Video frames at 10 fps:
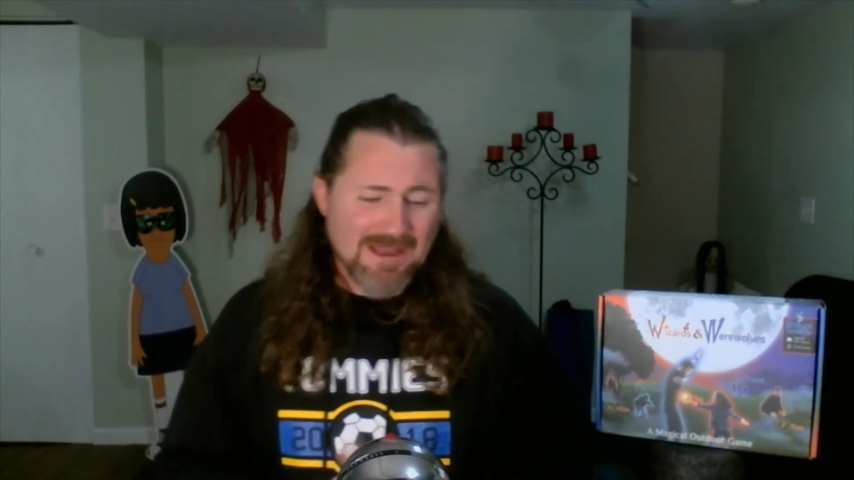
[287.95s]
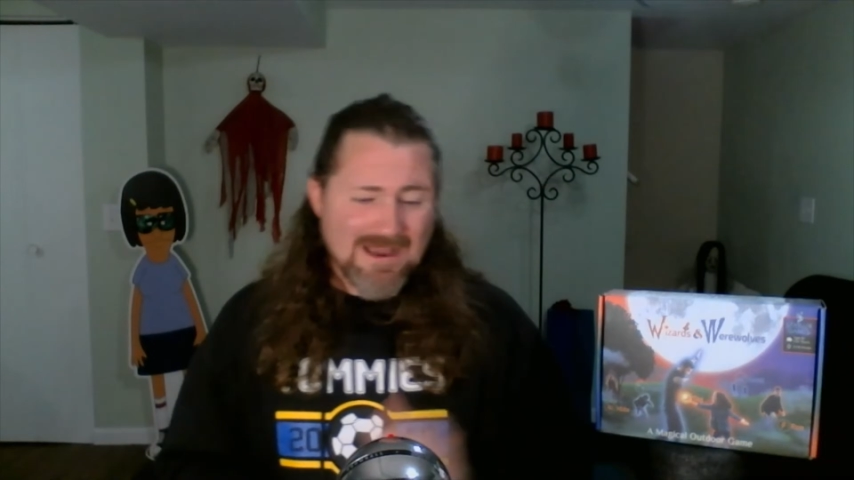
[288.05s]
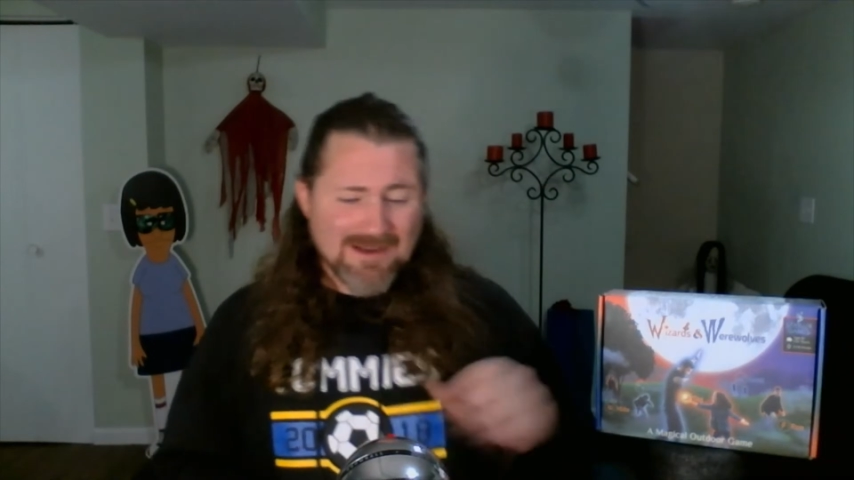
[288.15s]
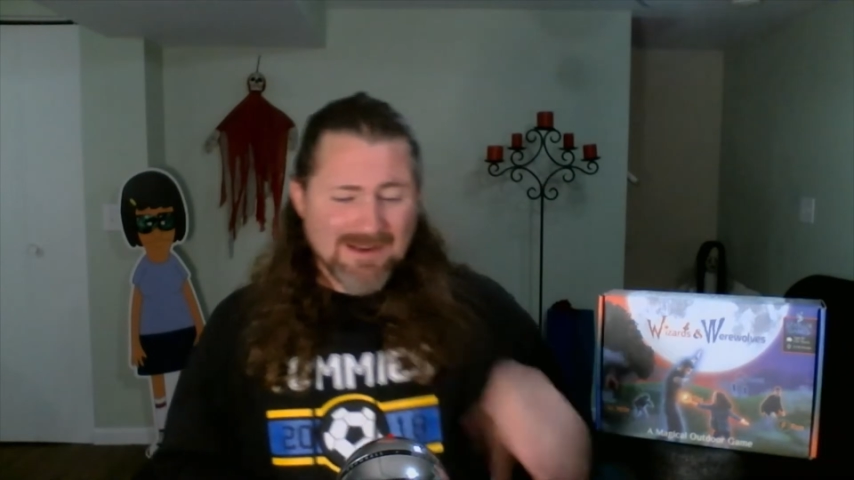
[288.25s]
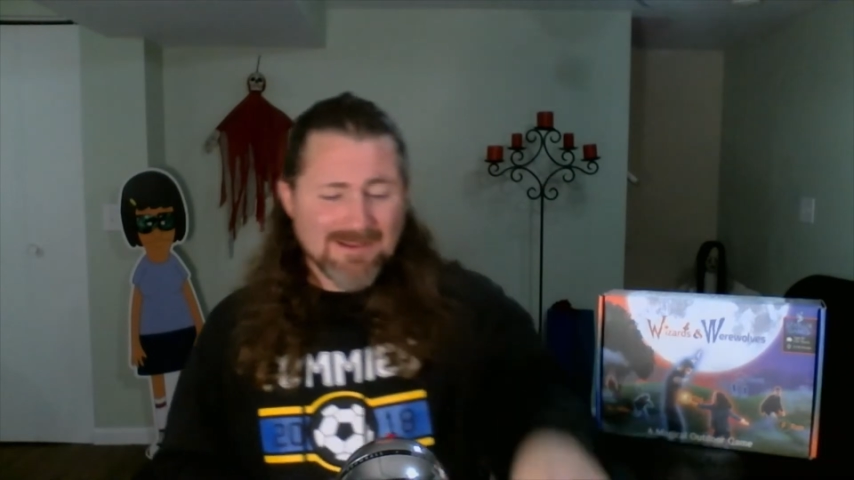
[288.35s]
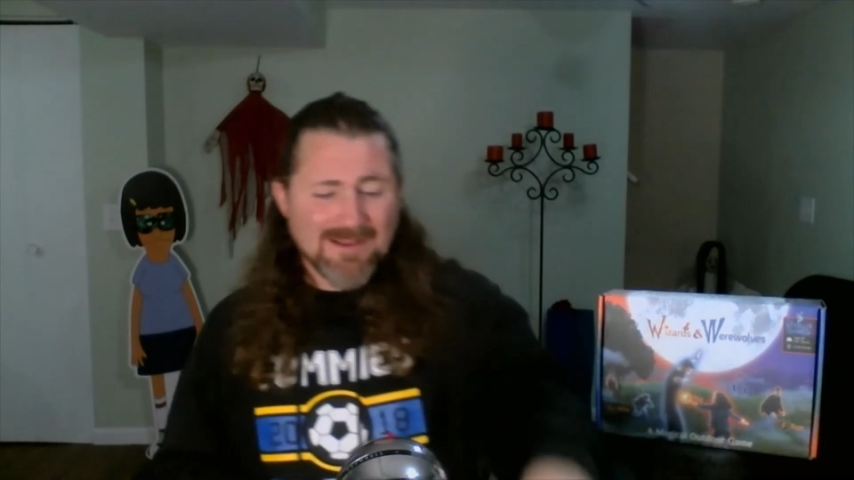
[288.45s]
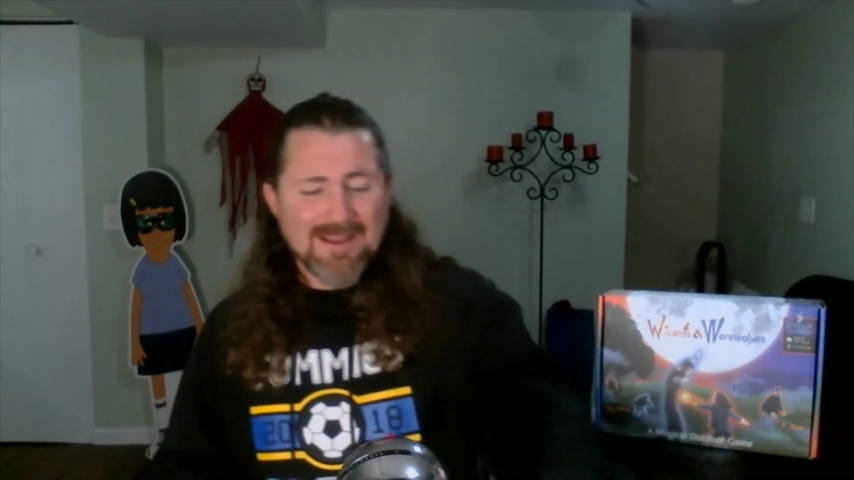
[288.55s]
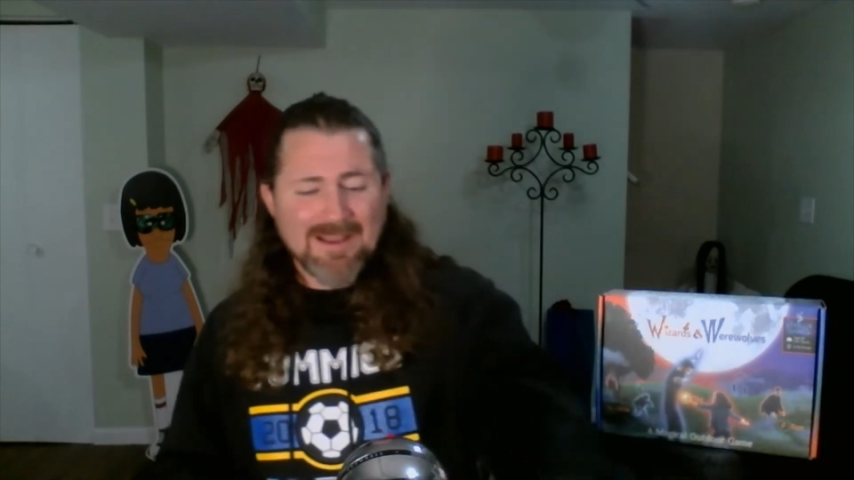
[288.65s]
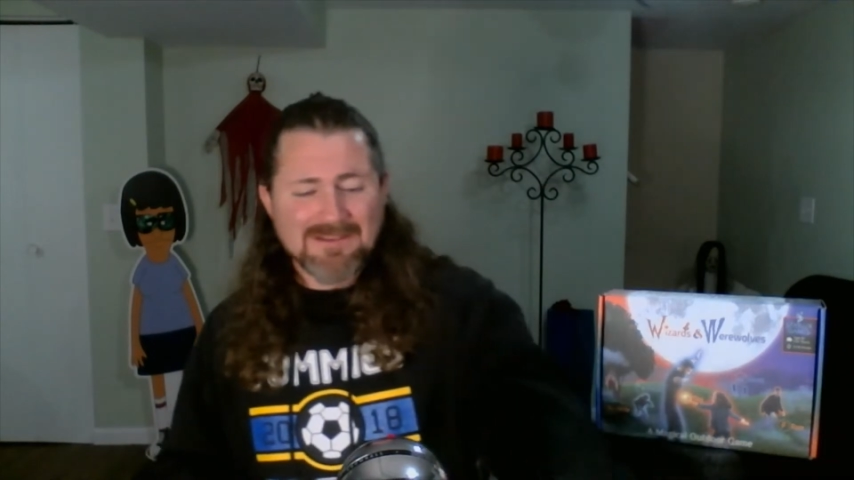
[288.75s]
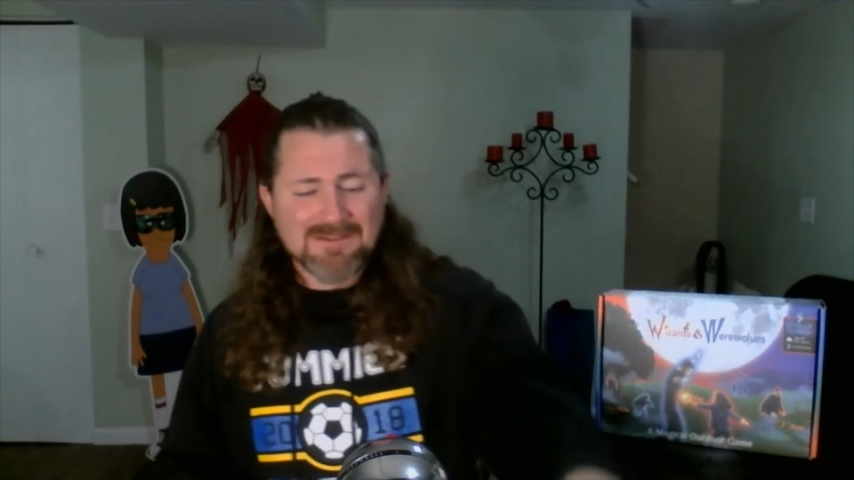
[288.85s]
hide
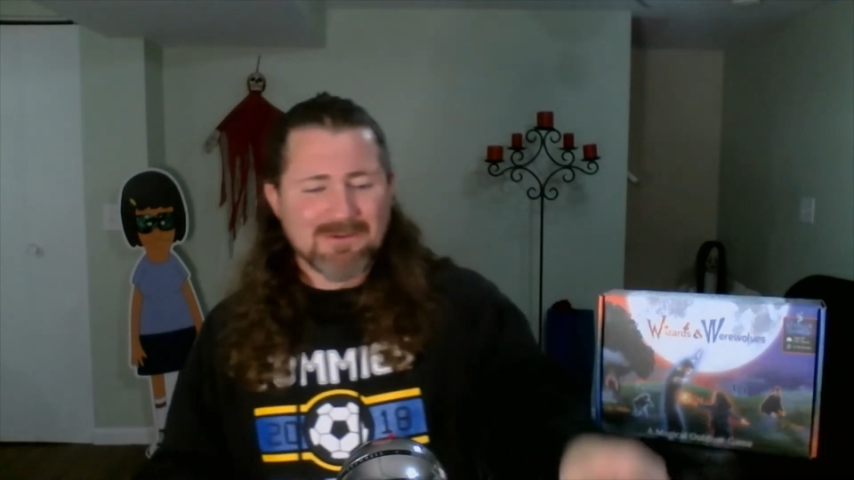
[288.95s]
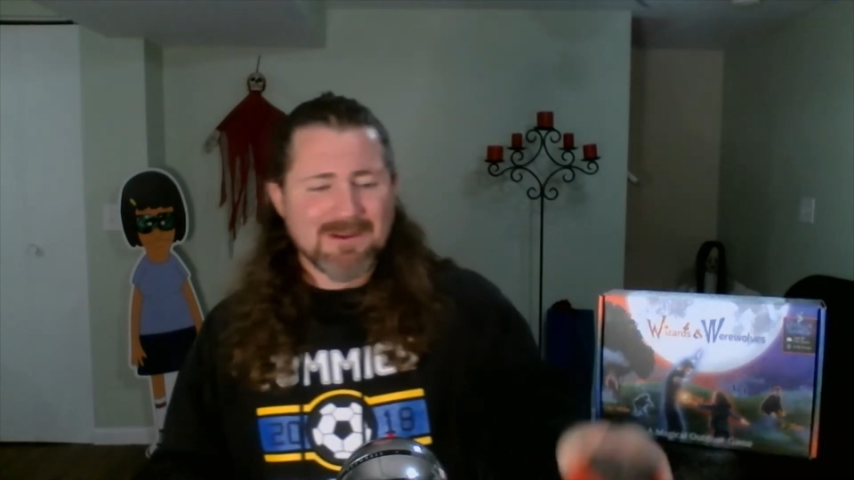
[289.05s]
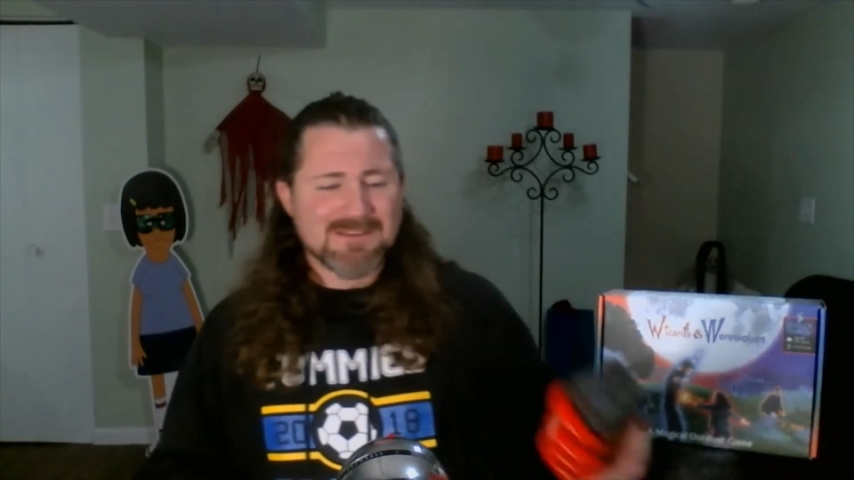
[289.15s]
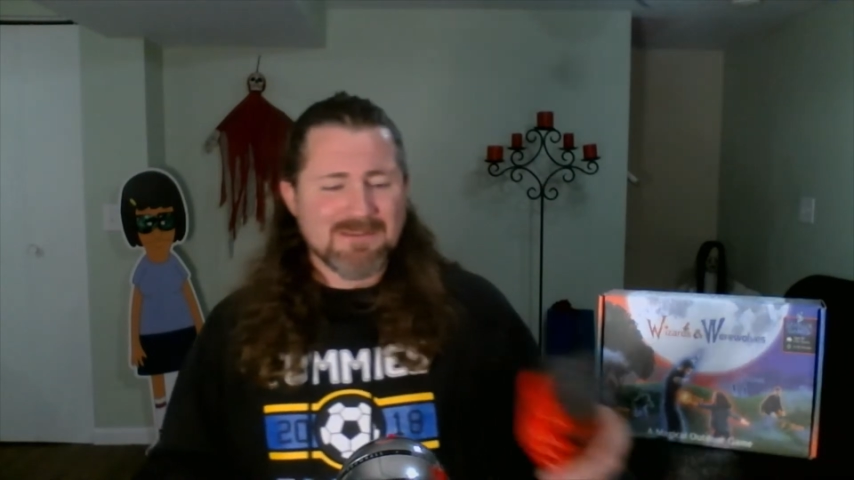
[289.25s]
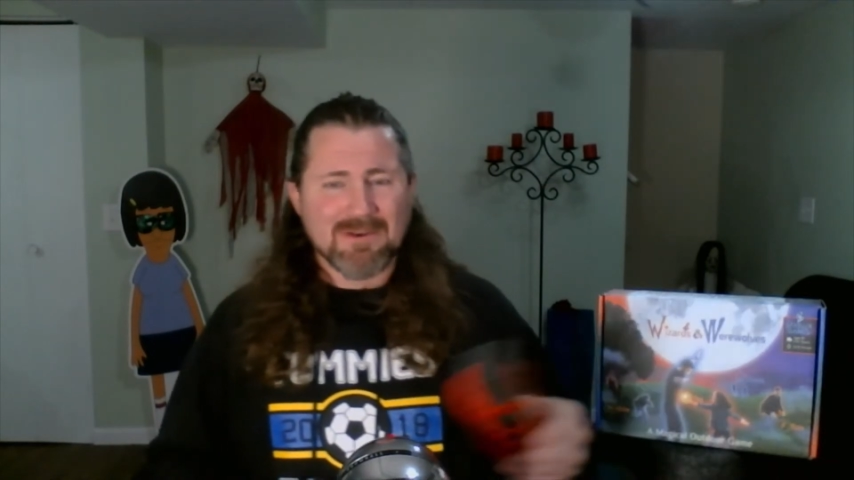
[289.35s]
extra crazy,